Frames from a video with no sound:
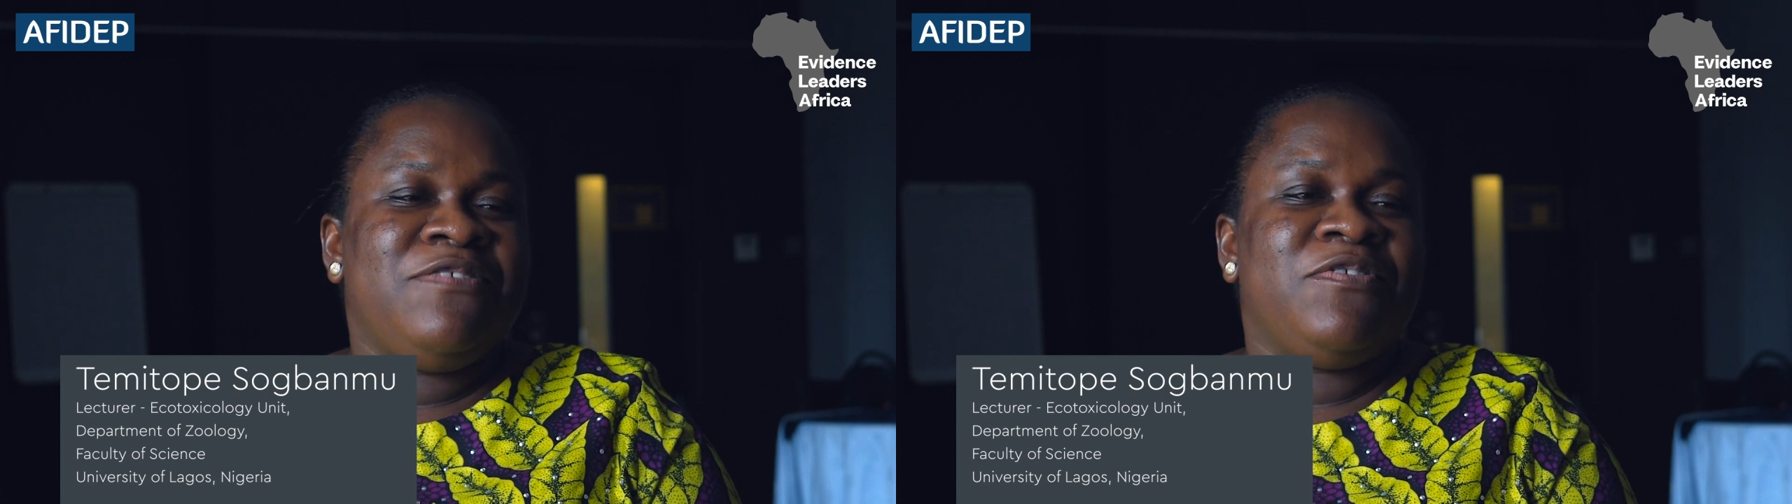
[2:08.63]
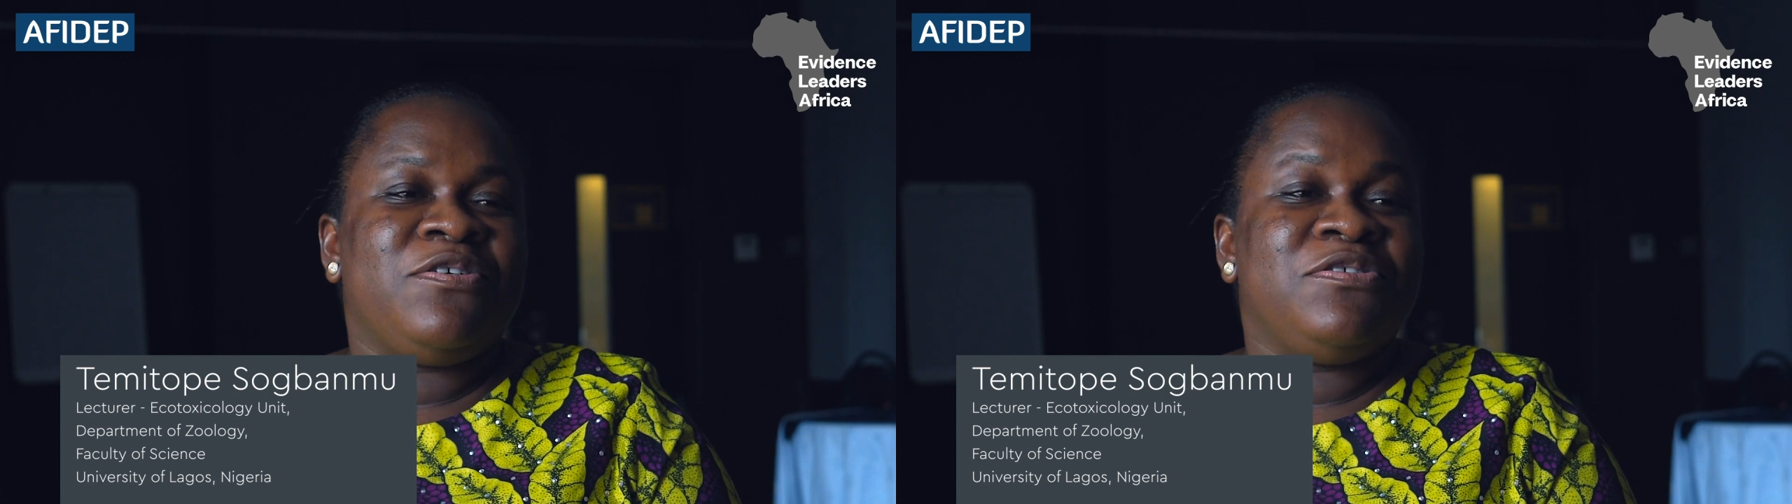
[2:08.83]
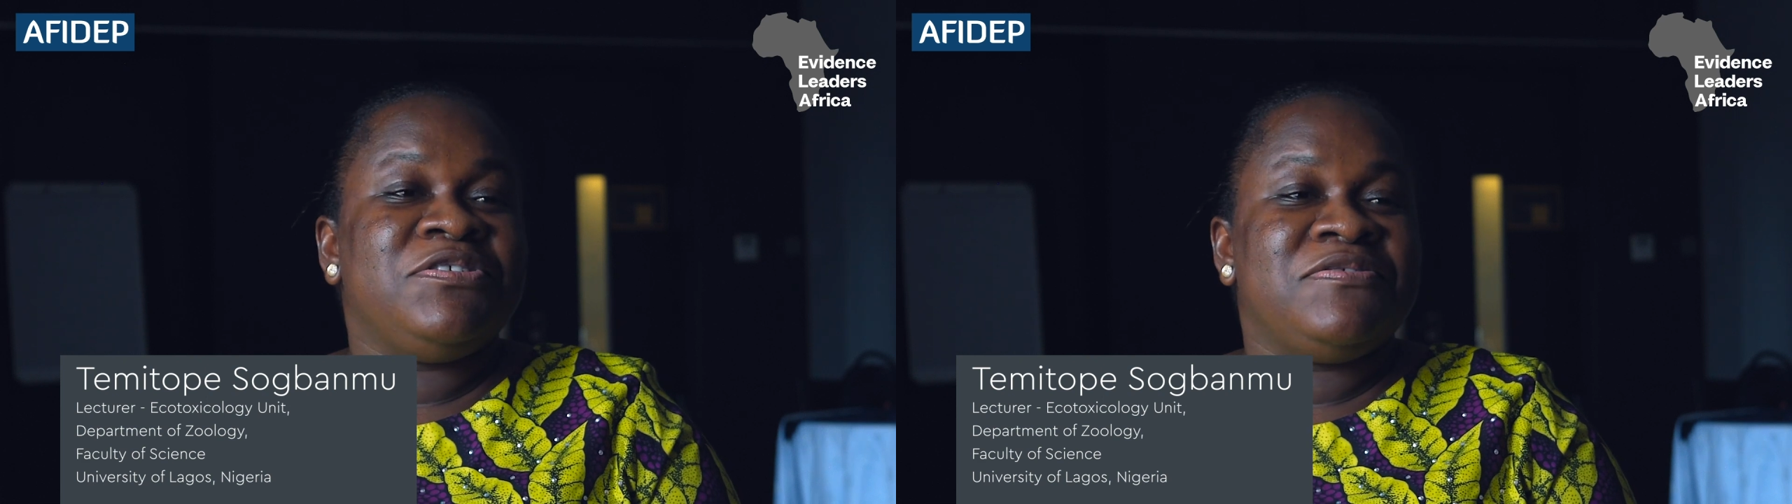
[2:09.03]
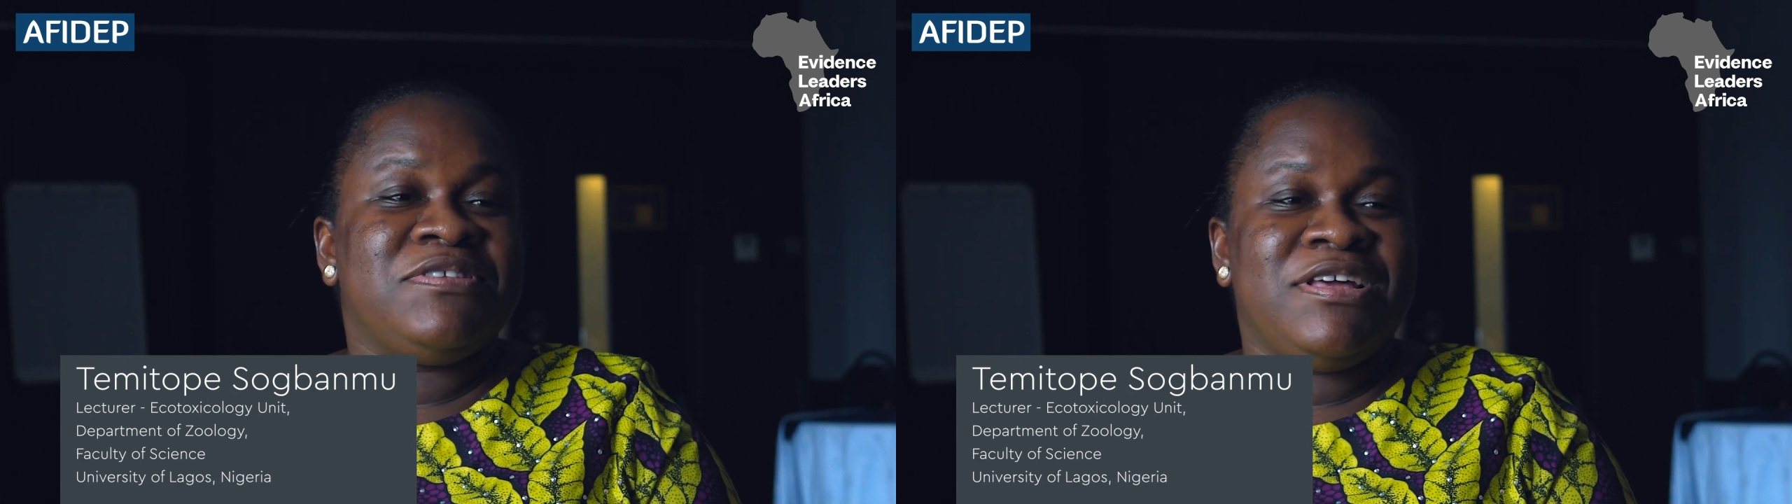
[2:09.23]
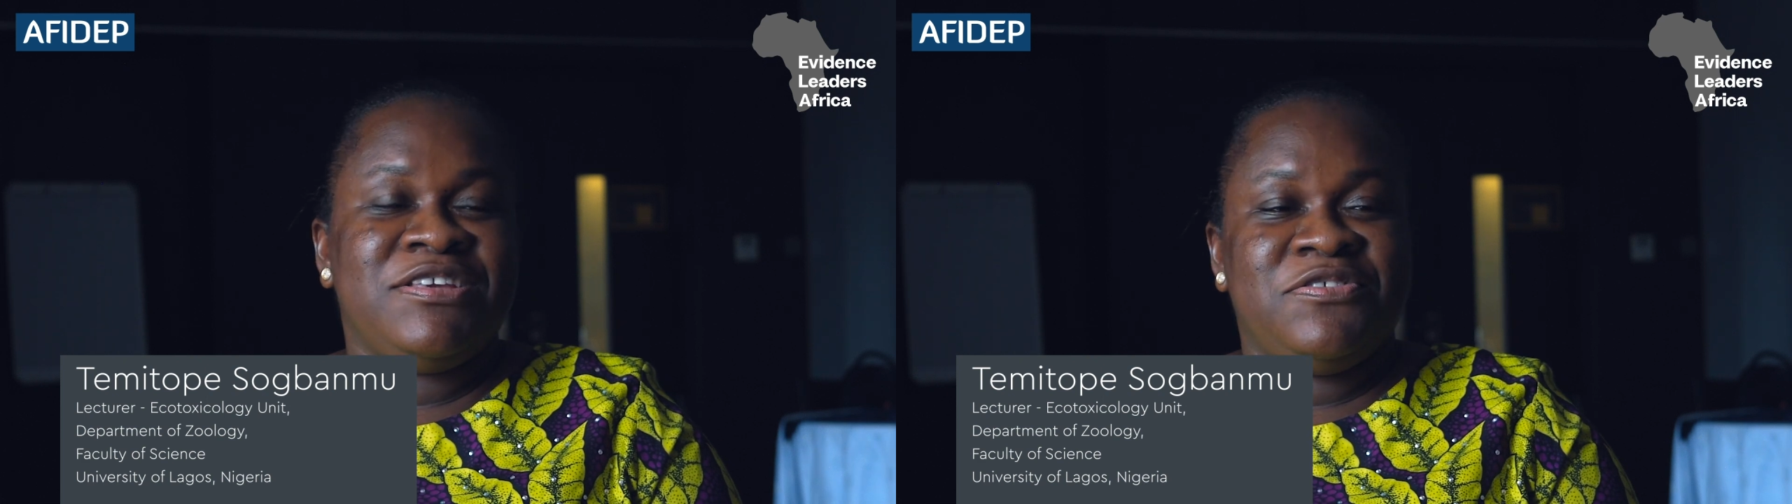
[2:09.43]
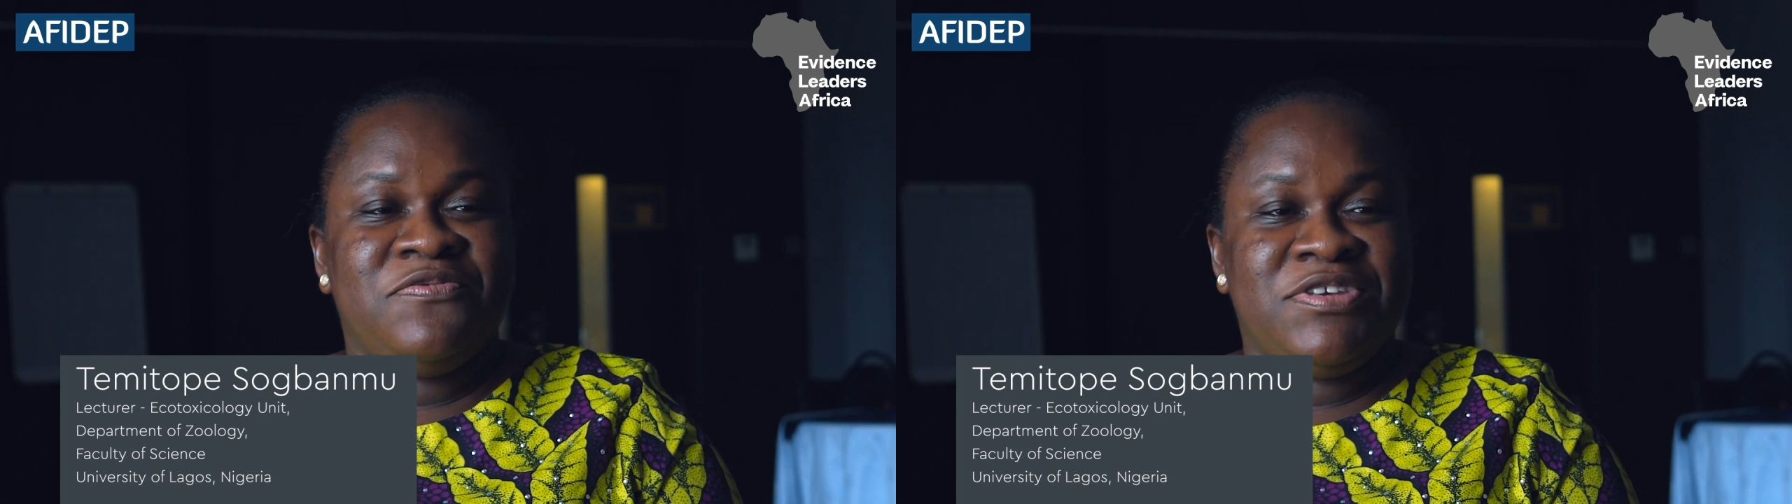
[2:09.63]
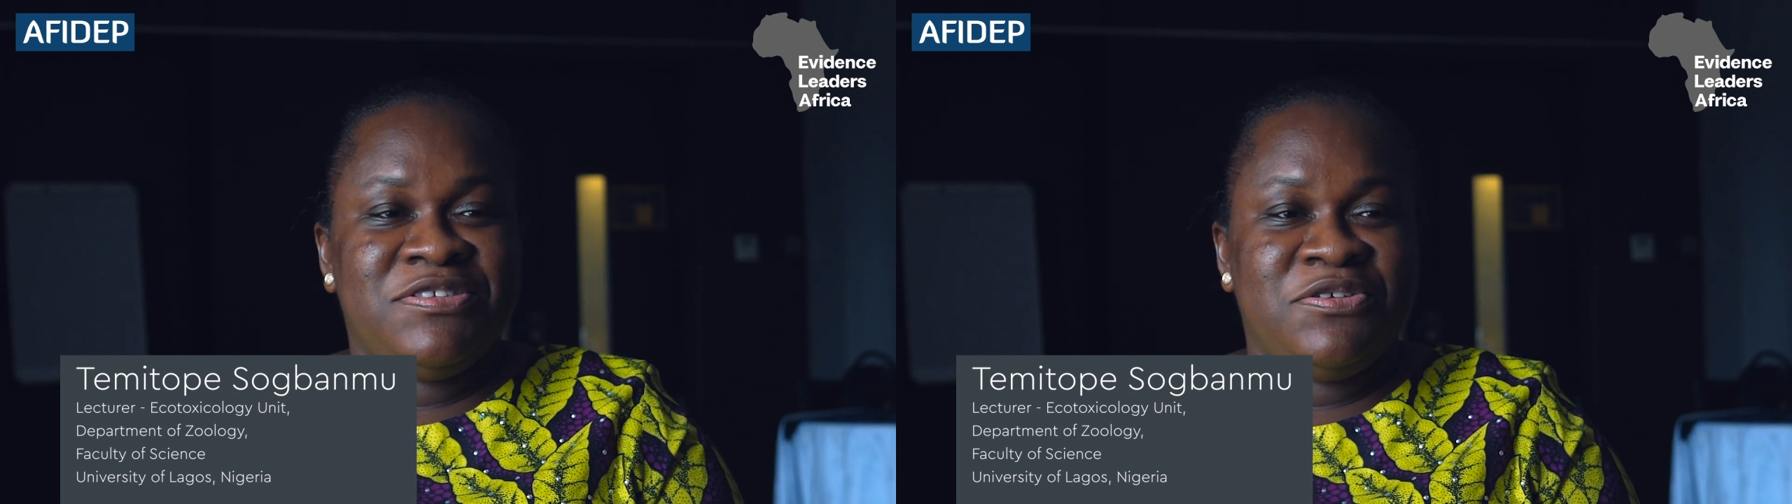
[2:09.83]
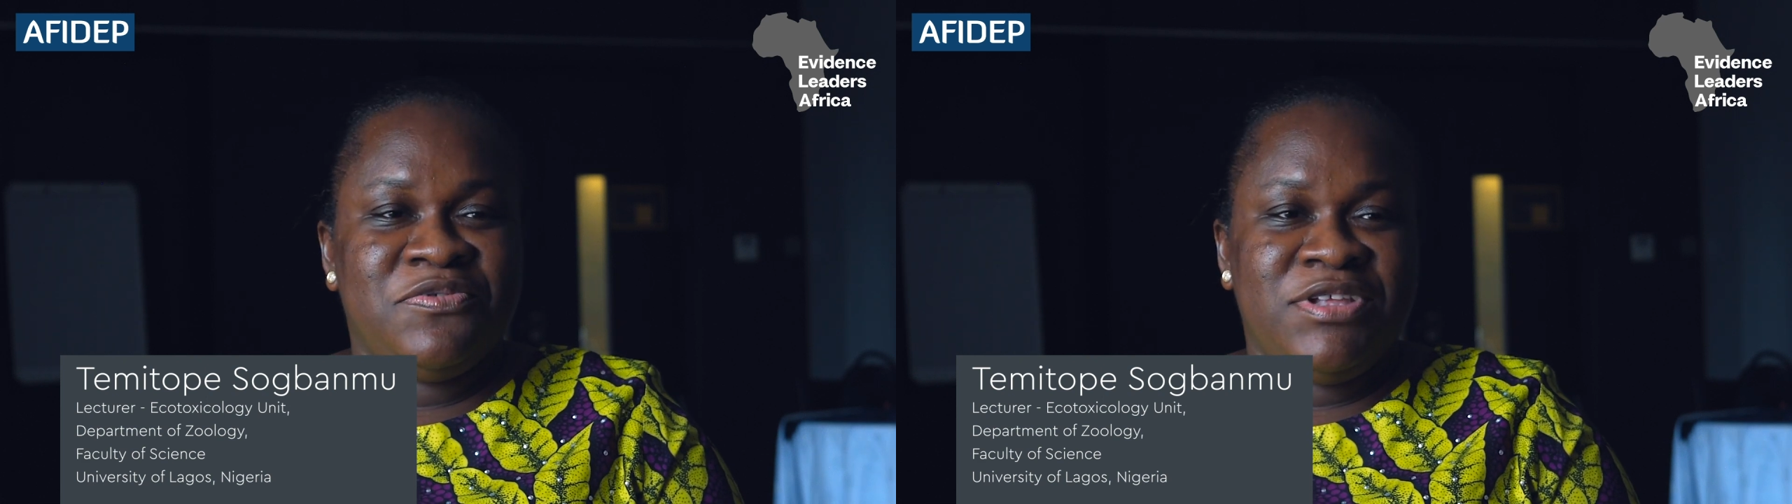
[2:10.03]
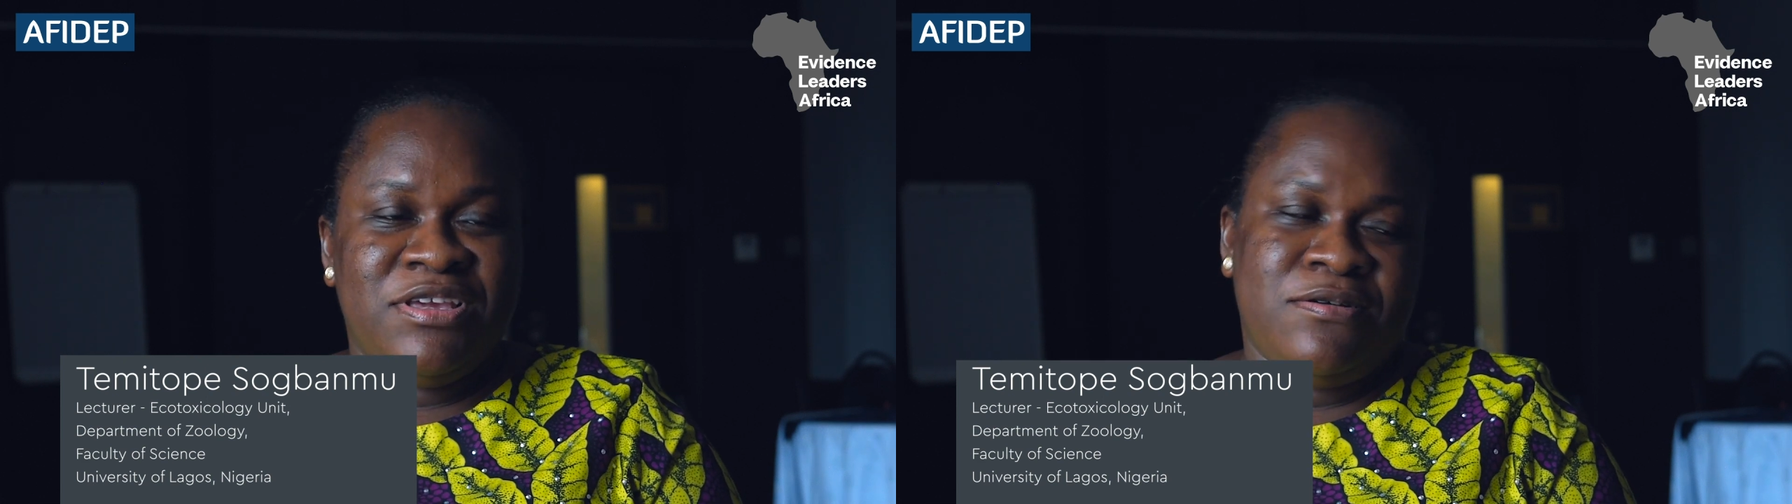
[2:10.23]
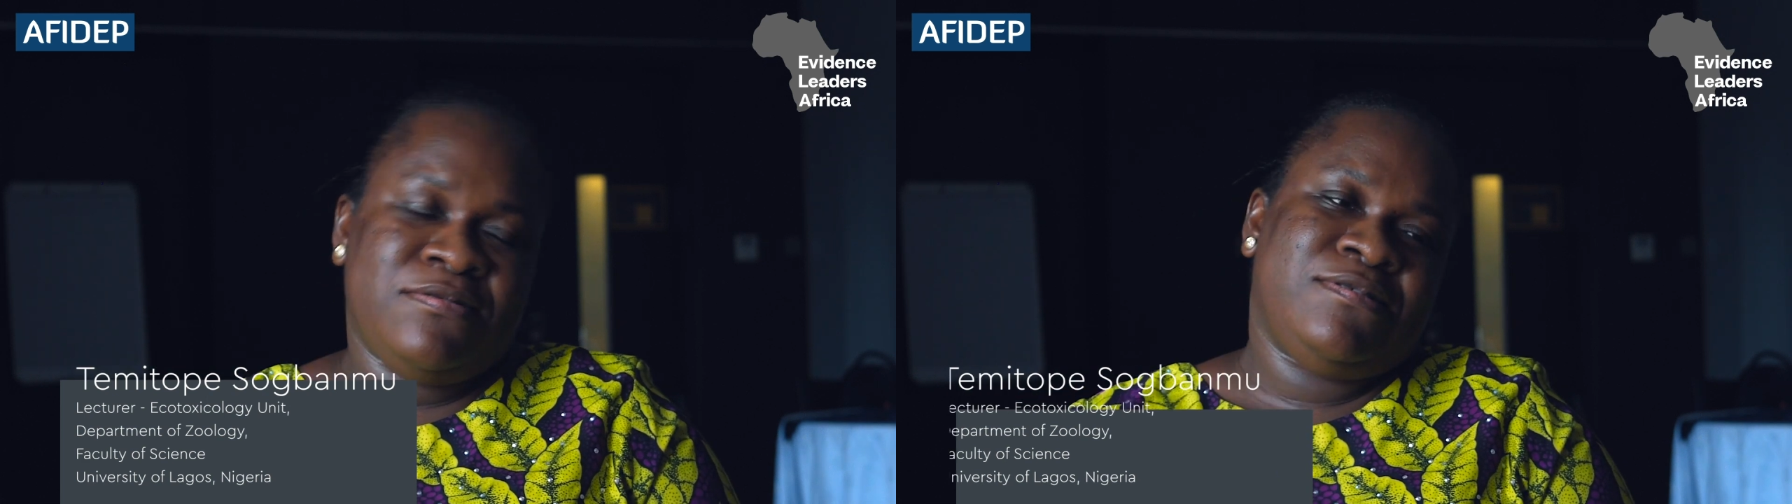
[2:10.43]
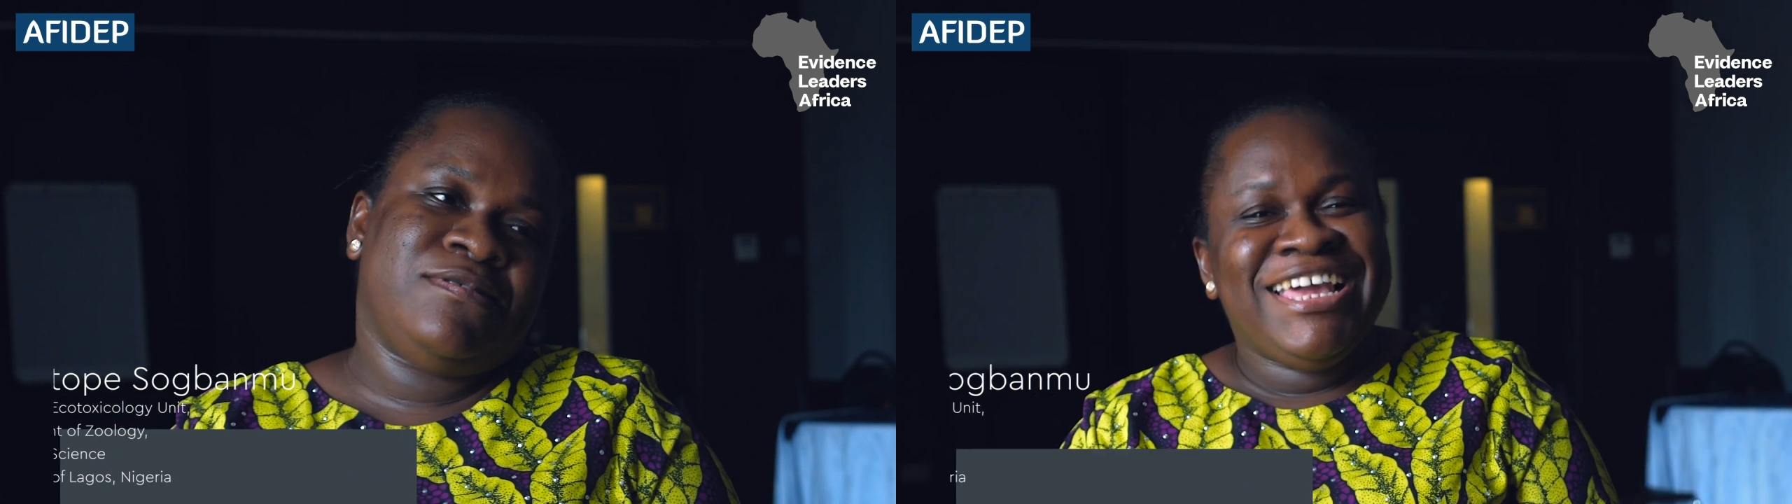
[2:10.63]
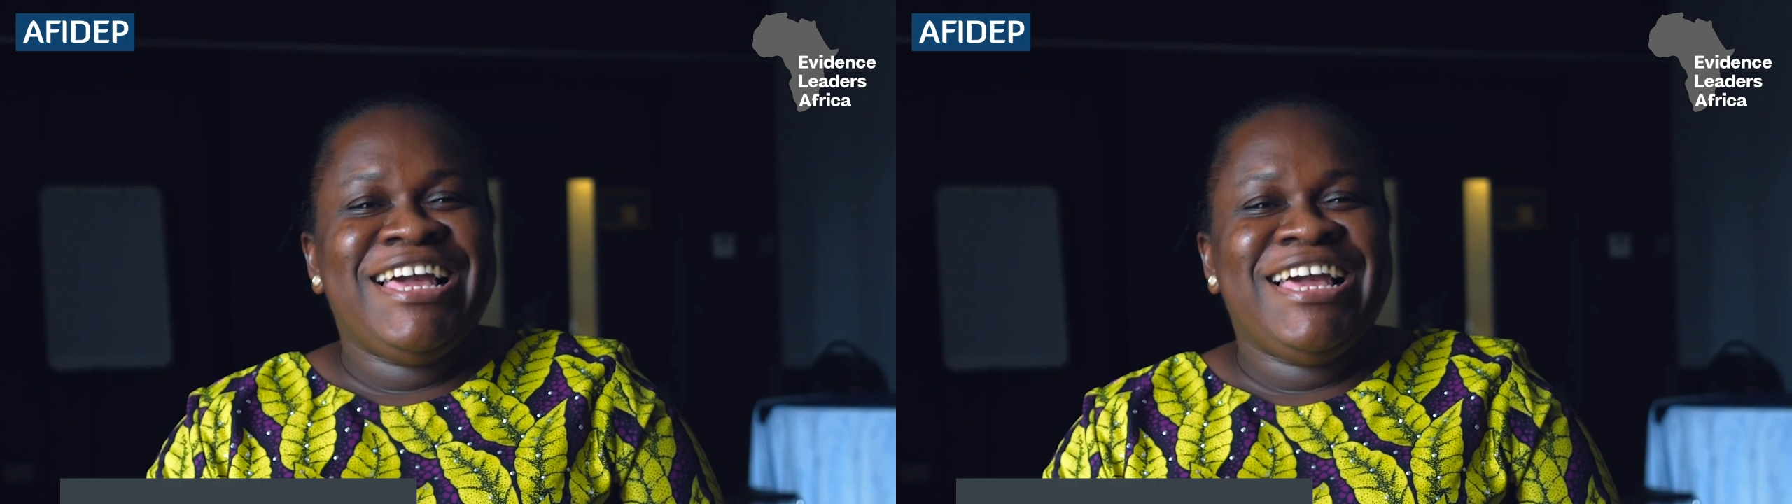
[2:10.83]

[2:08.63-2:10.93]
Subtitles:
Faculty of Science, University of Lagos.